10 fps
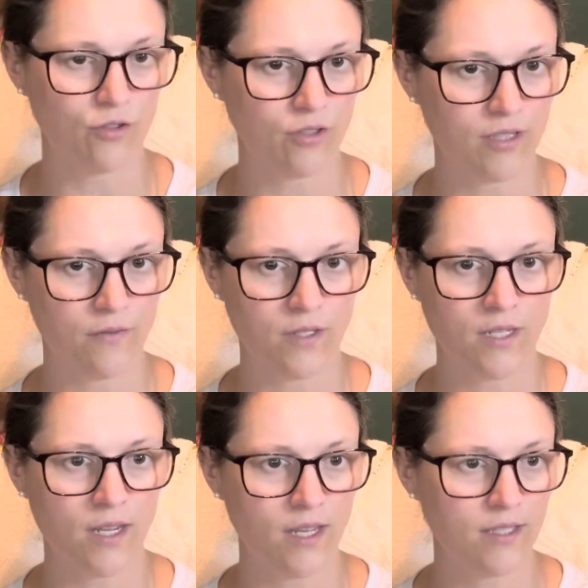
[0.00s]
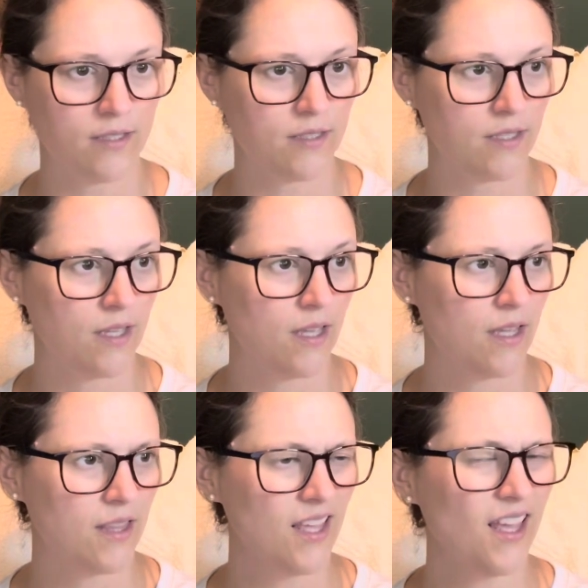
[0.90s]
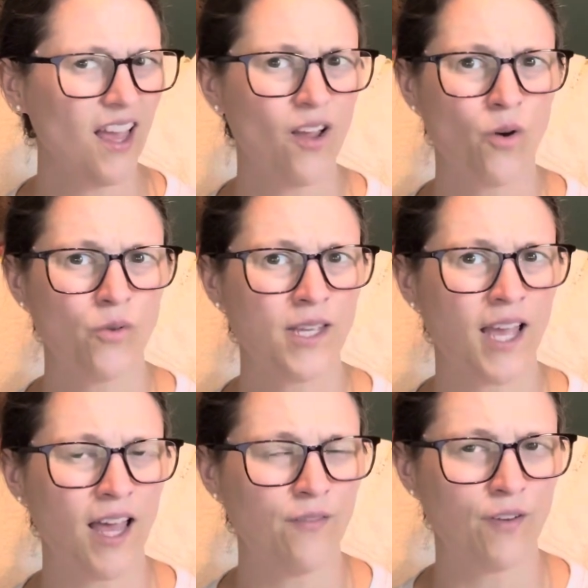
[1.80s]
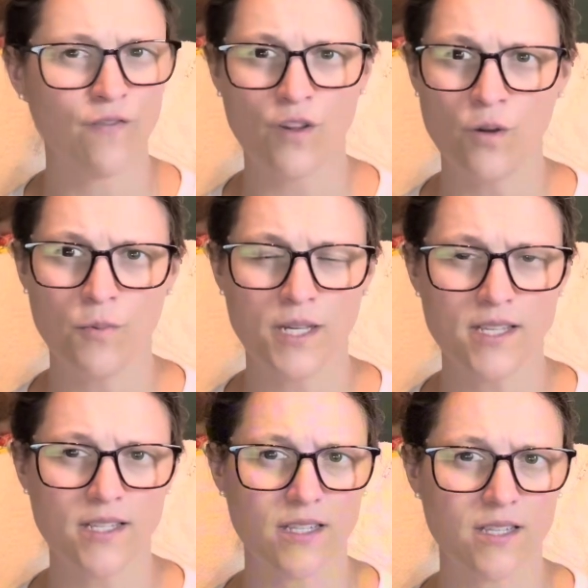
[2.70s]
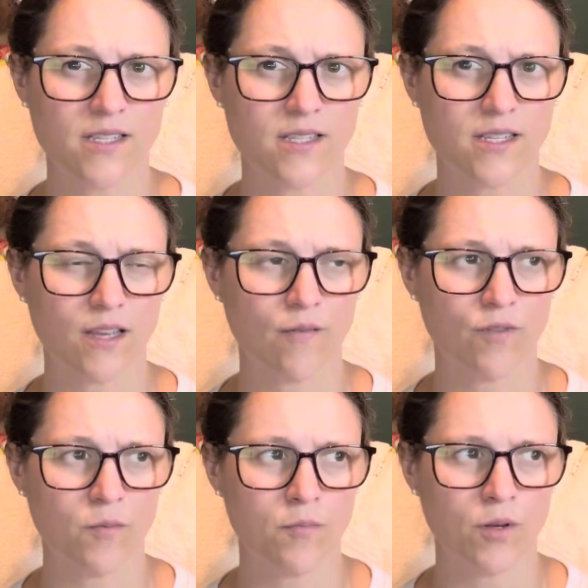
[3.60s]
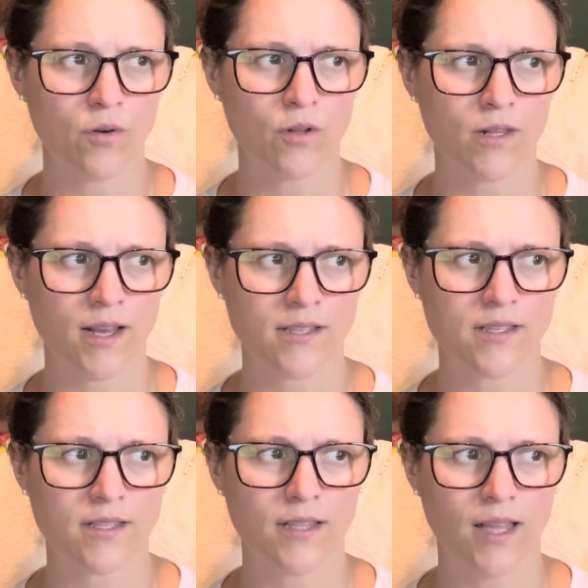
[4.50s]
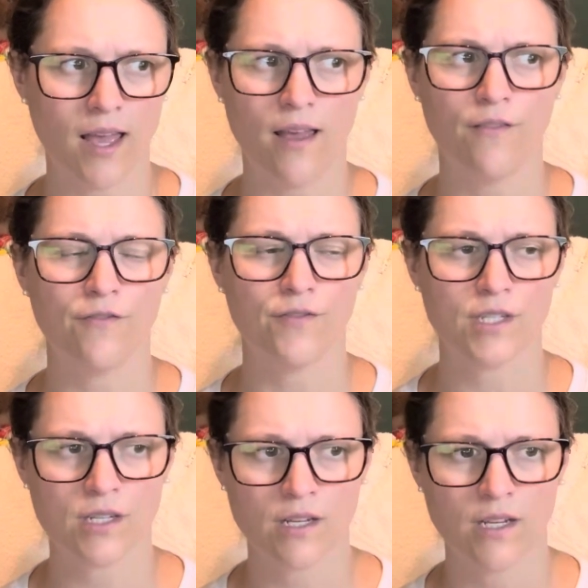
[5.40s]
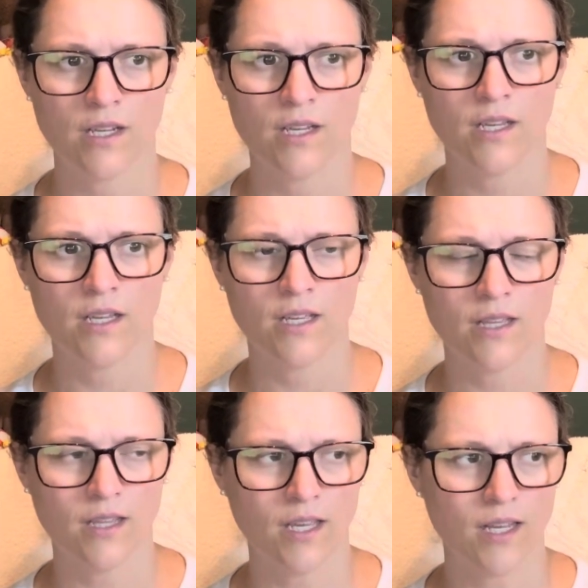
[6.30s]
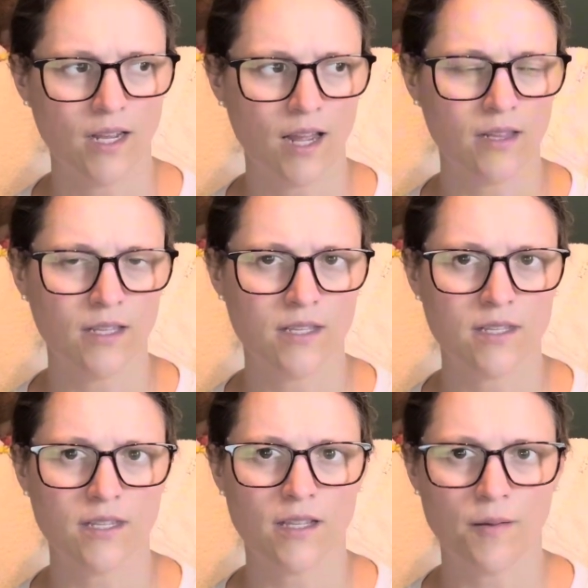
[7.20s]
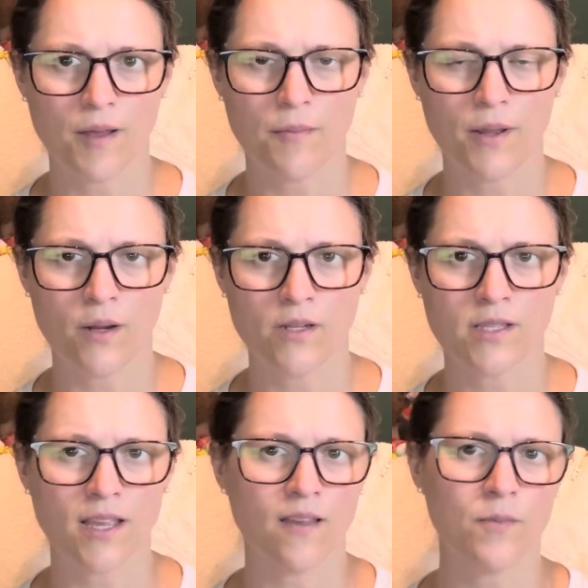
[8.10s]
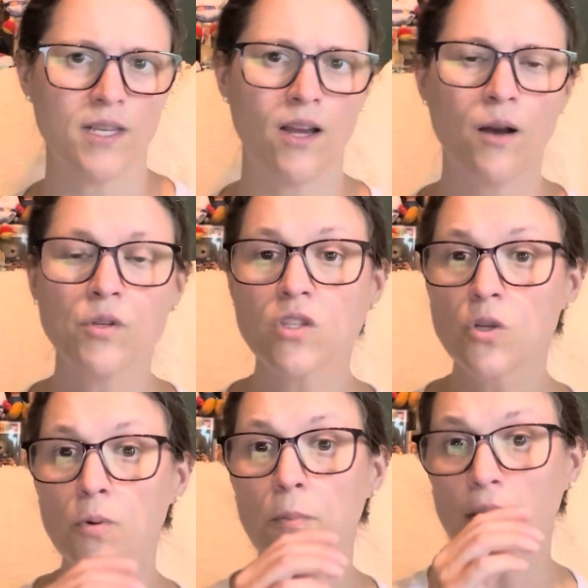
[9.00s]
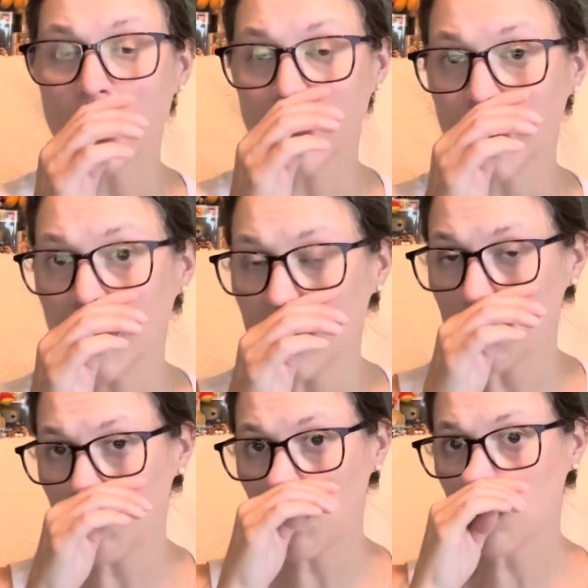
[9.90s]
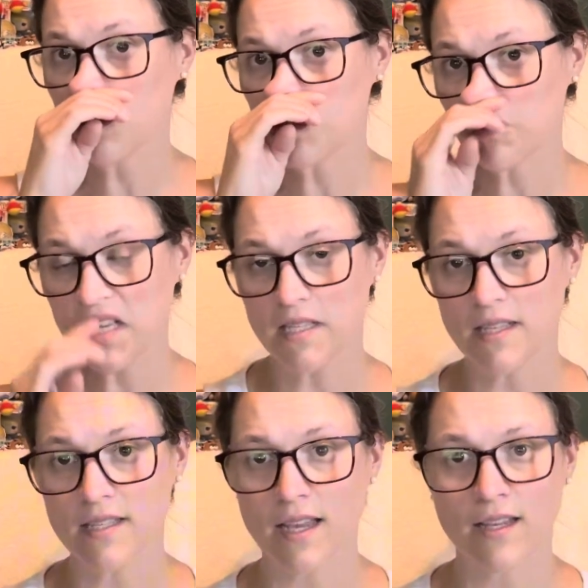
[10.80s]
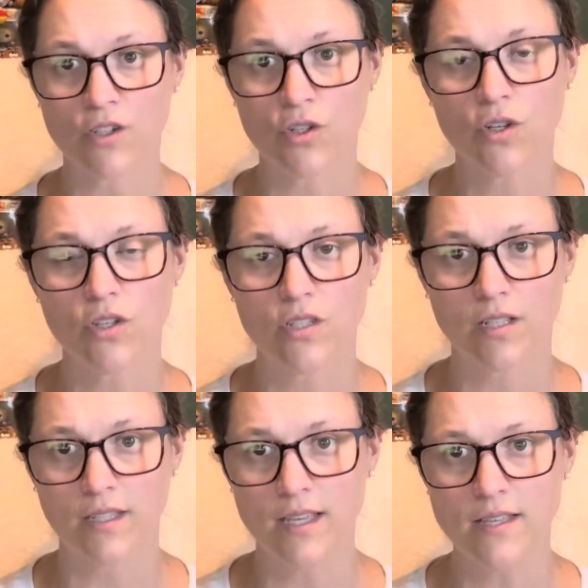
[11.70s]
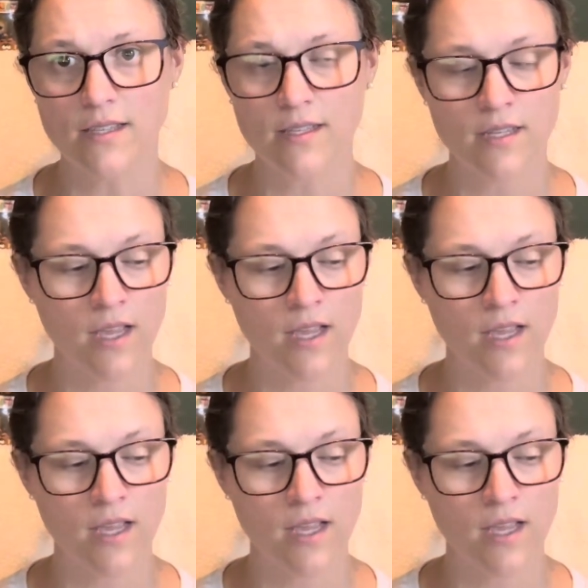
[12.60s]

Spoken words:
70 days. I think I only have a few pieces of the milk glass left that I listed that my parents gave me. Now, I was super picky about which pieces I took to list